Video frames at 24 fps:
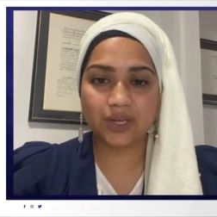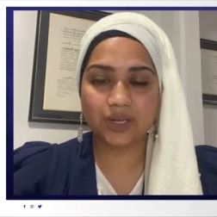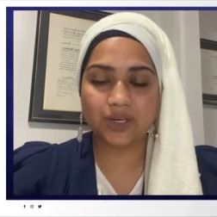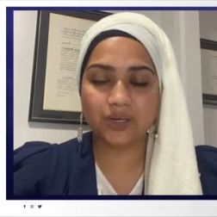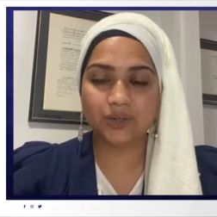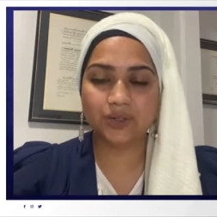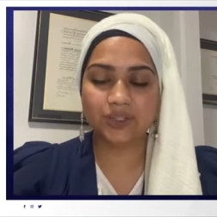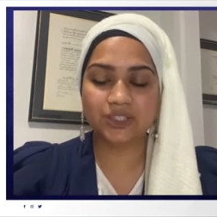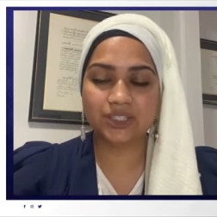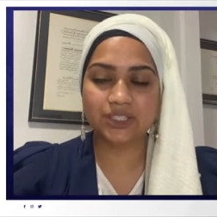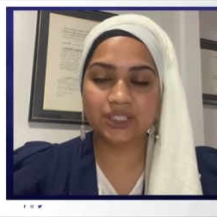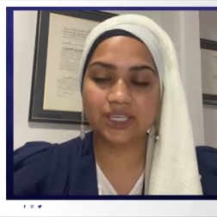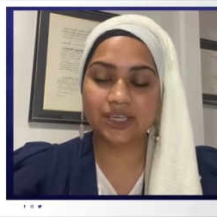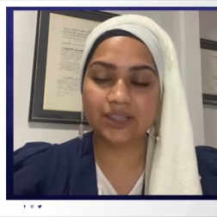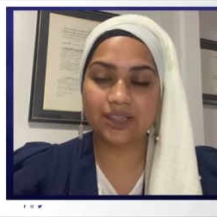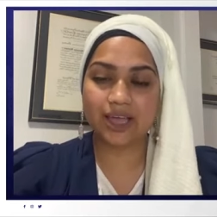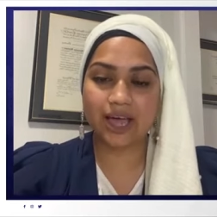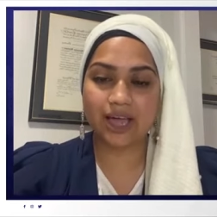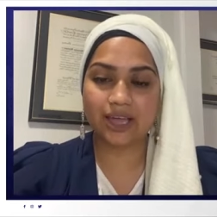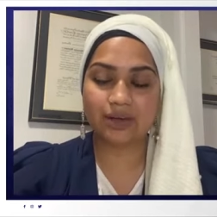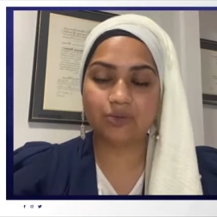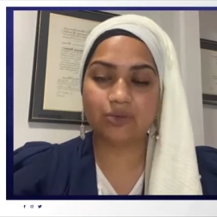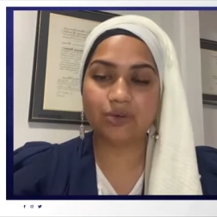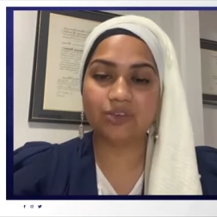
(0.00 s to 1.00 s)
and you'll see
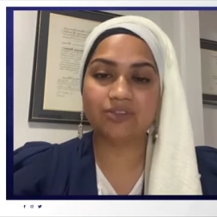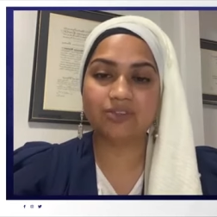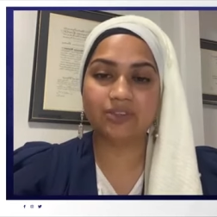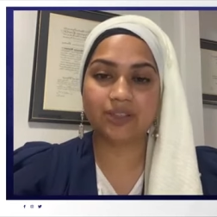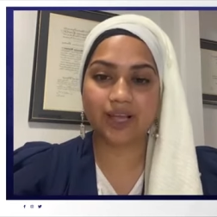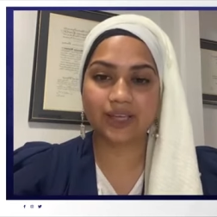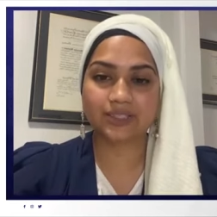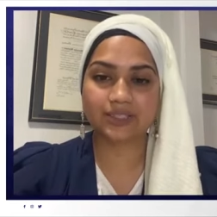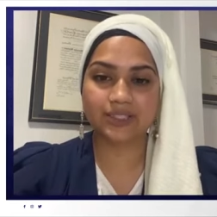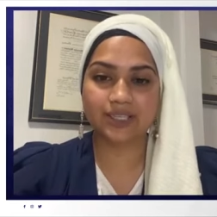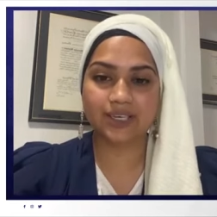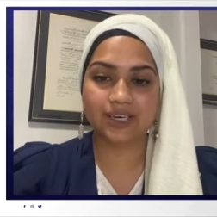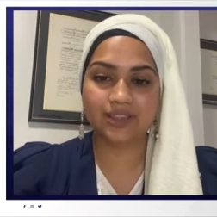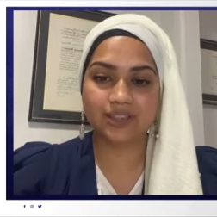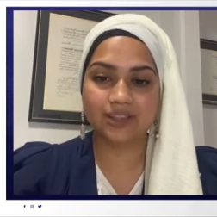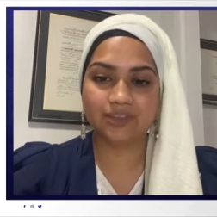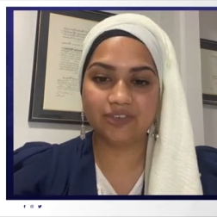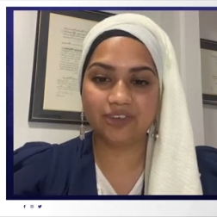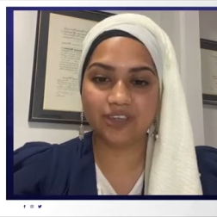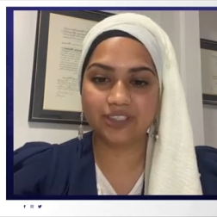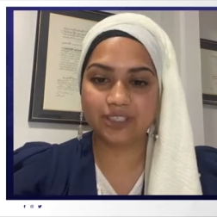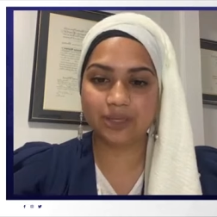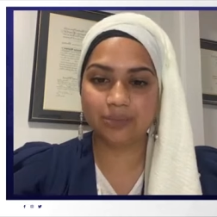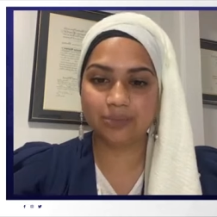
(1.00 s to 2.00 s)
that reflected in the
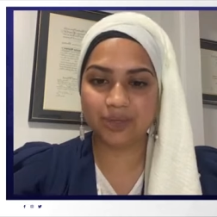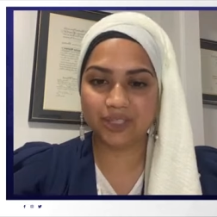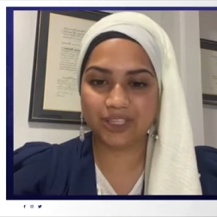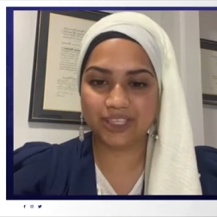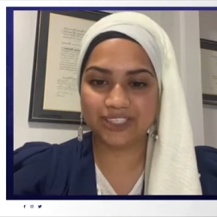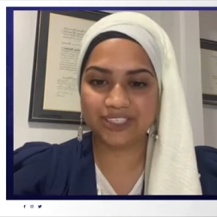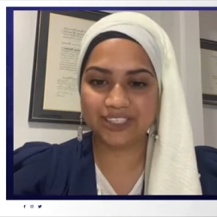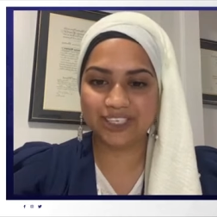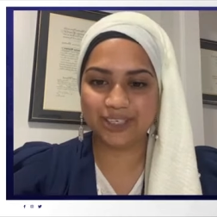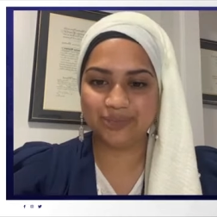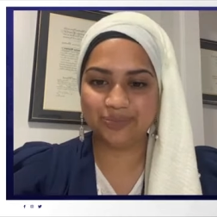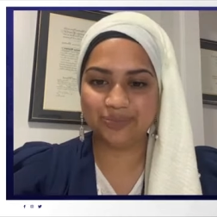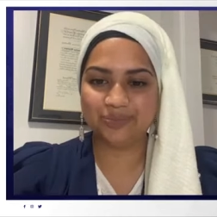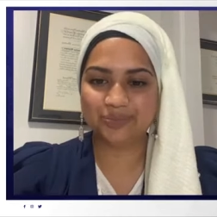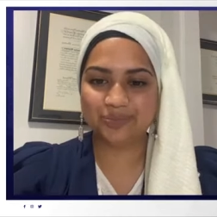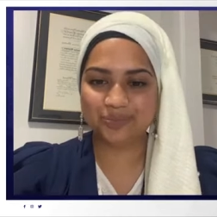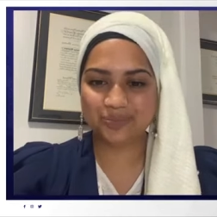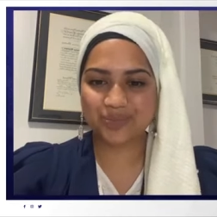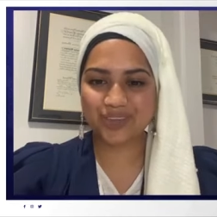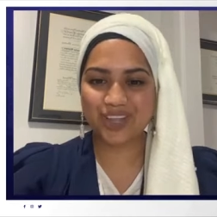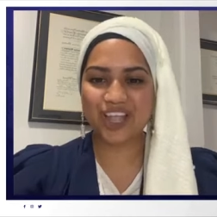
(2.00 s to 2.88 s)
Visa Bulletin.